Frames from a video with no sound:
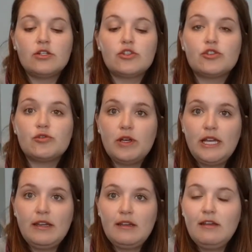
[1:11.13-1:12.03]

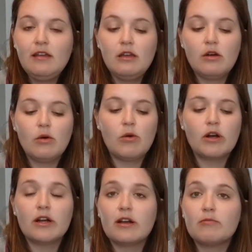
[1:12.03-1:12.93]
String
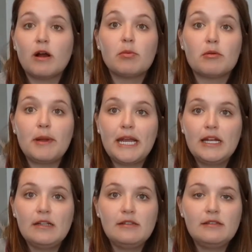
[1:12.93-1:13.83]
or rubber
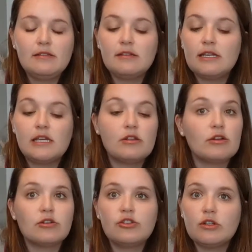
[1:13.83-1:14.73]
bands,
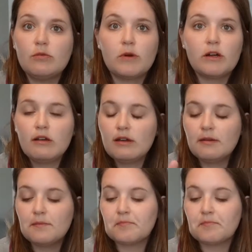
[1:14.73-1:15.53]
either should work.